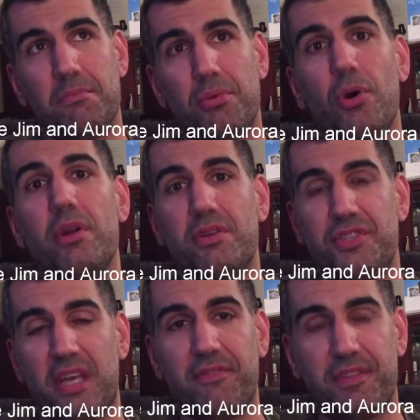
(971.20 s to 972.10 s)
put
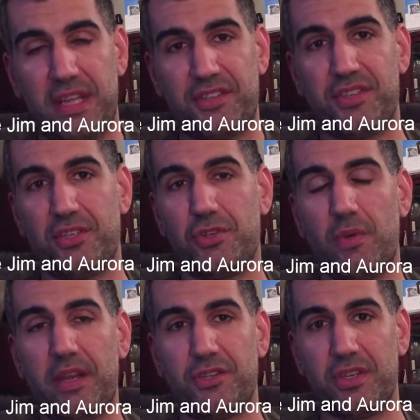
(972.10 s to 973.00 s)
herself in that
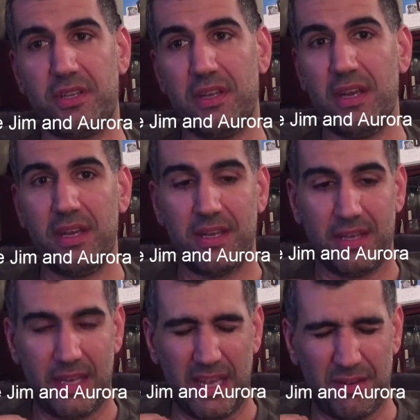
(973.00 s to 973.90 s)
situation
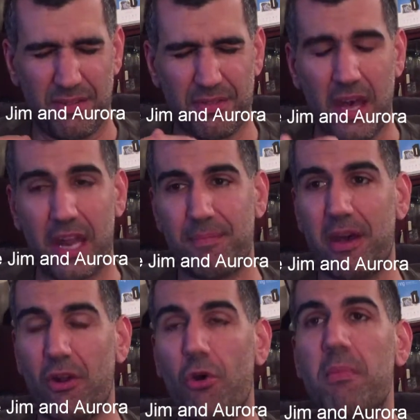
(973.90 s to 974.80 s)
and thought
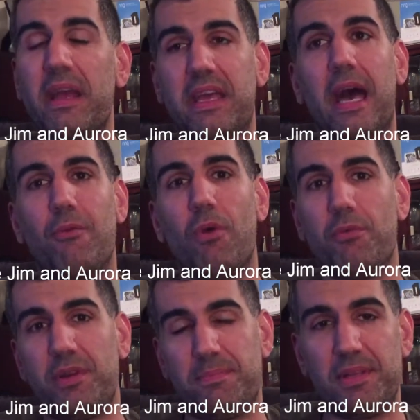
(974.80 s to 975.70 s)
about, oh my God, what
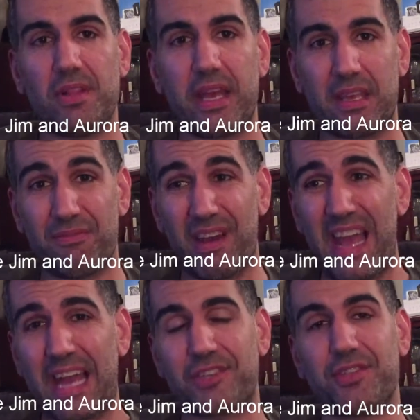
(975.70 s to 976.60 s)
would it be like if I
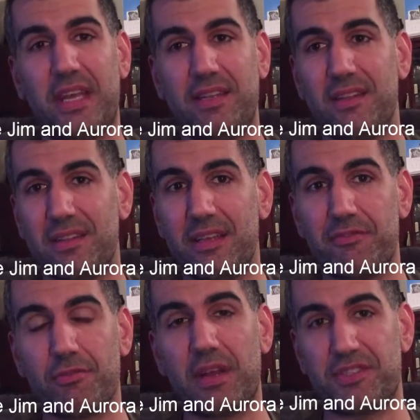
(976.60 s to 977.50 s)
actually had to live
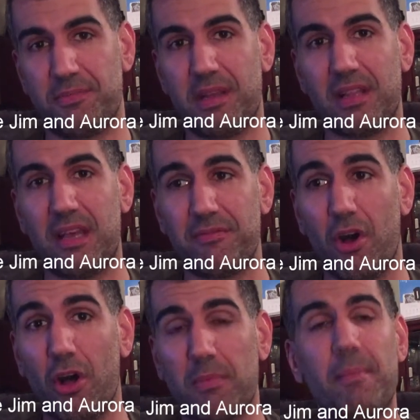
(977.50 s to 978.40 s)
the rest of my life
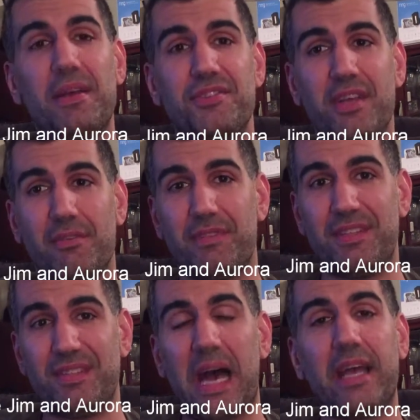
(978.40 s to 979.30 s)
all by myself
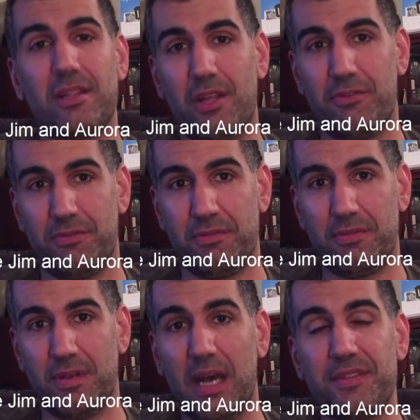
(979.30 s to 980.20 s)
and die alone
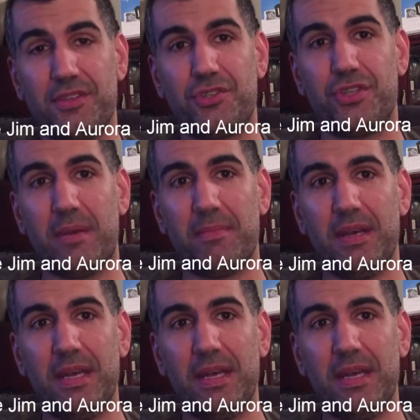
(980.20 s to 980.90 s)
on this ship?